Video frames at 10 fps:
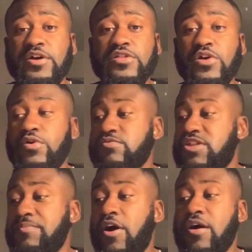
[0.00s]
So
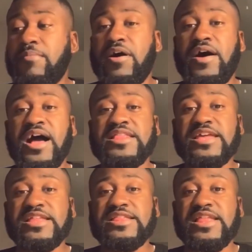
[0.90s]
Jim Harbaugh, I
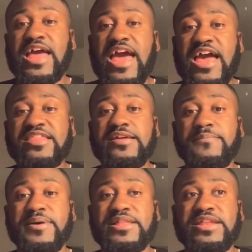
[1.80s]
think, has the
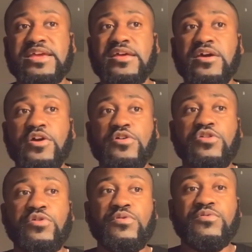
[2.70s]
ability
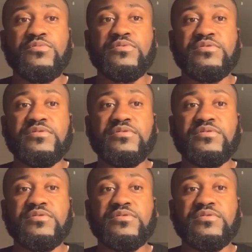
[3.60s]
to